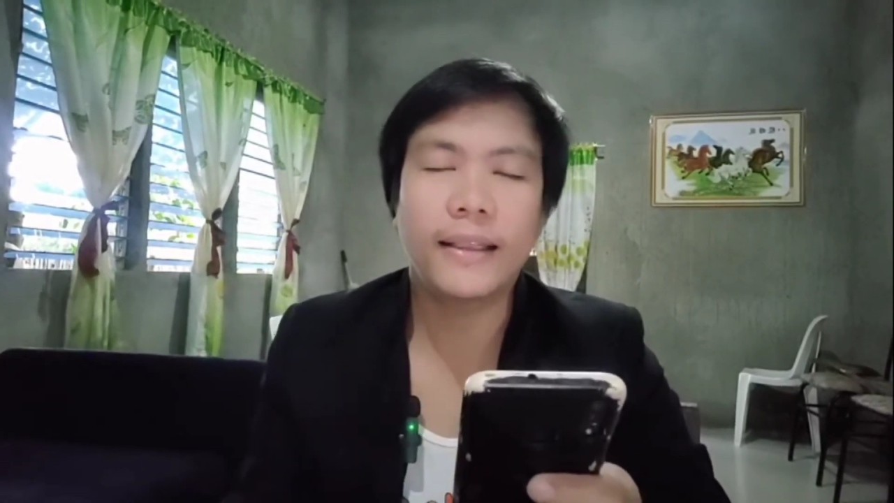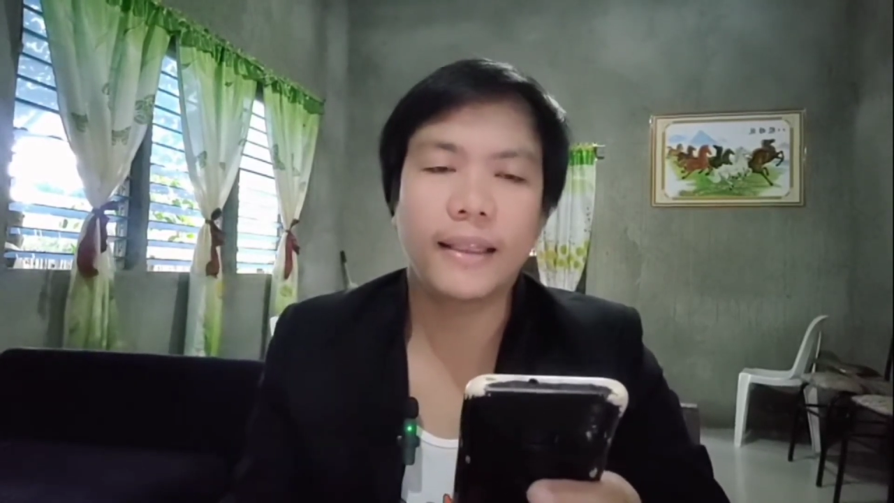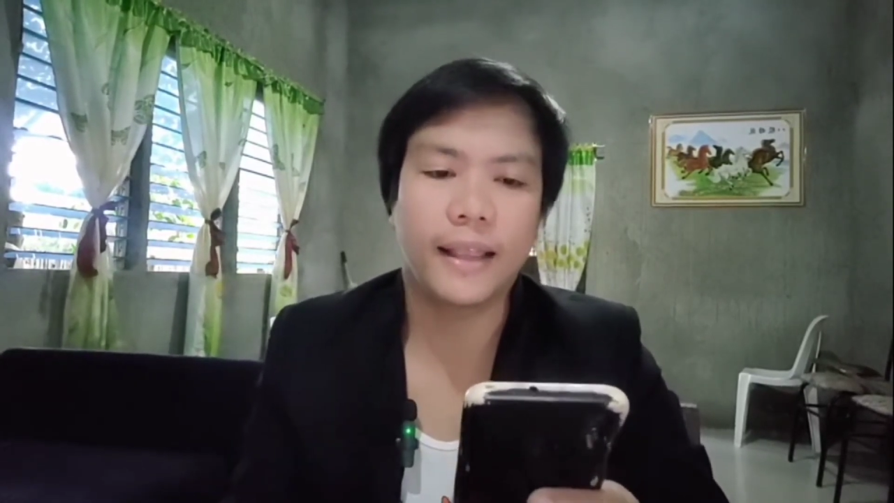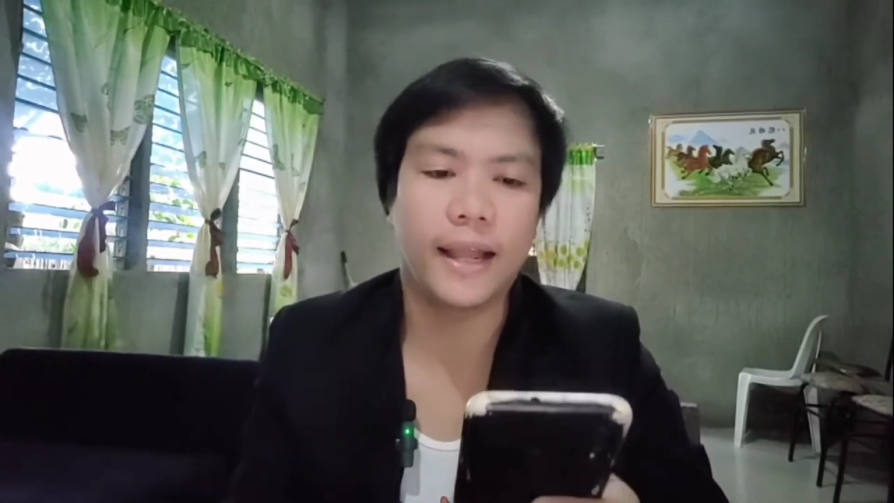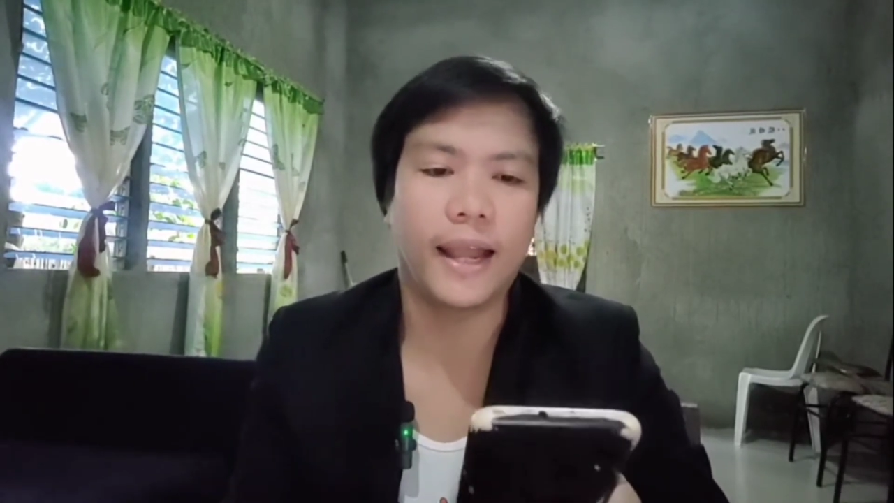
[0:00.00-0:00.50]
at
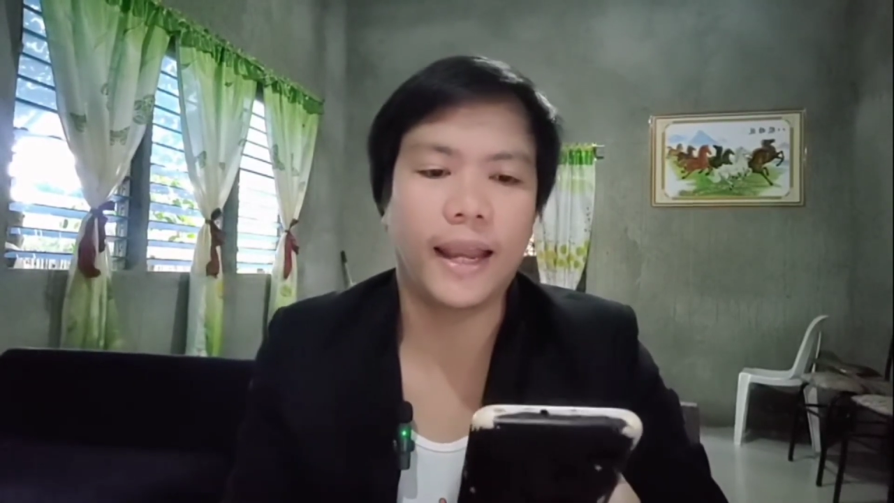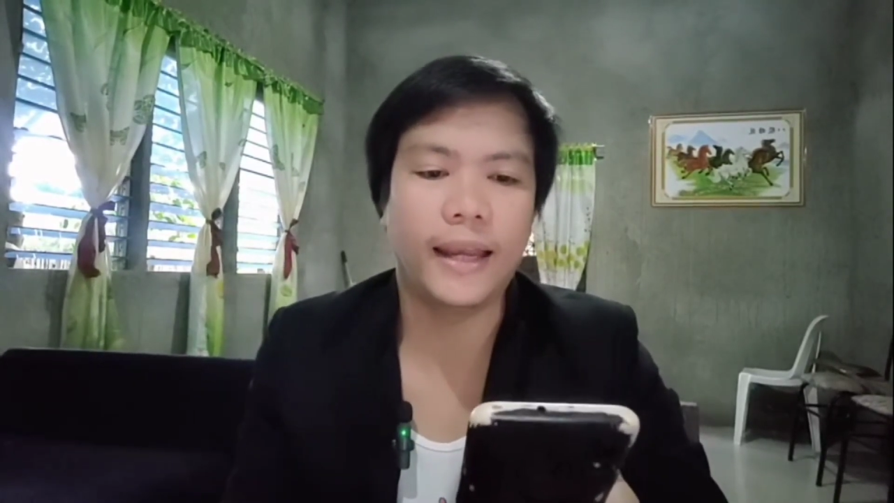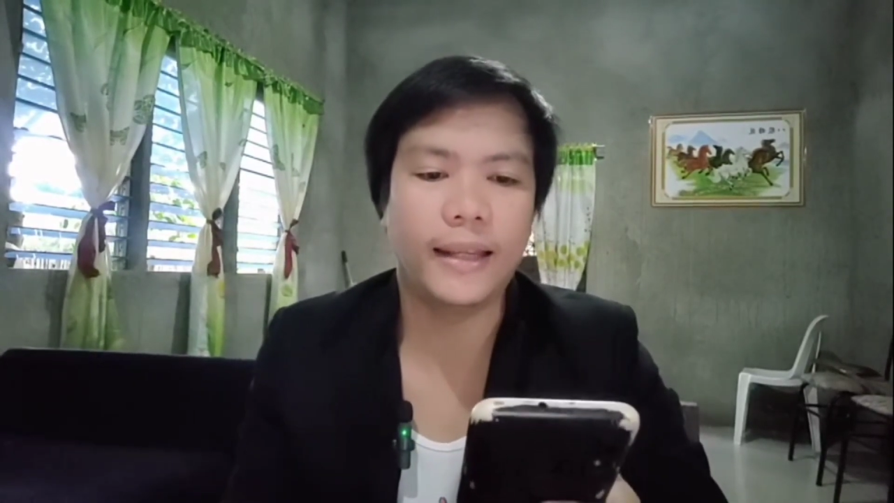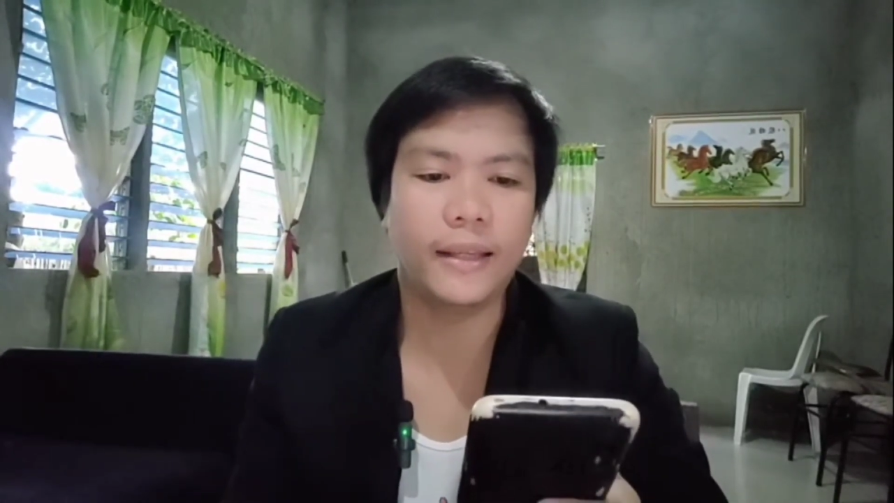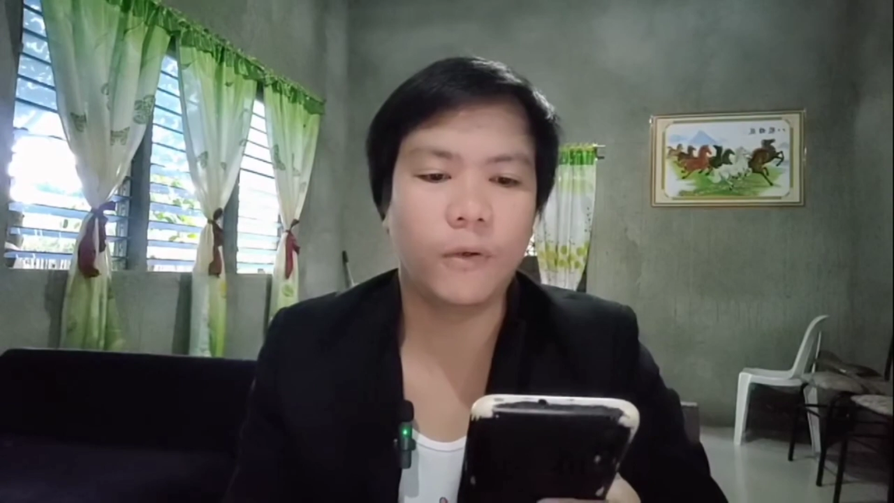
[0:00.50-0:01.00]

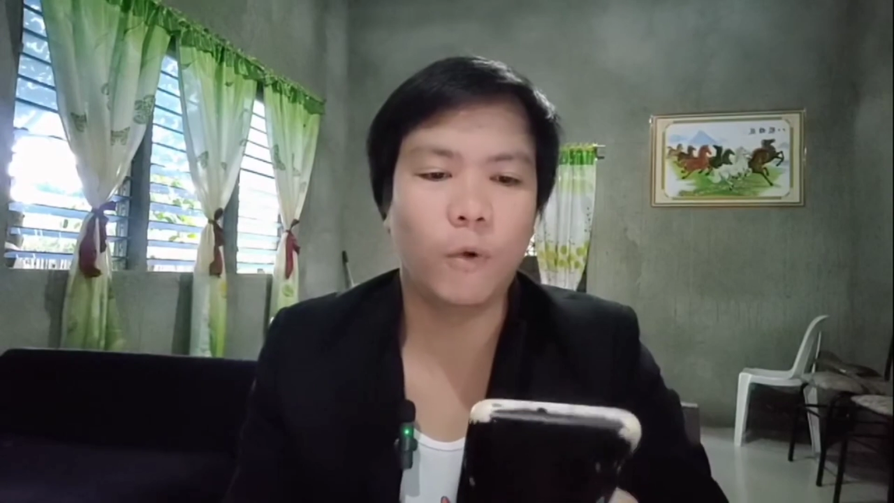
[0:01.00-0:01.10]
night.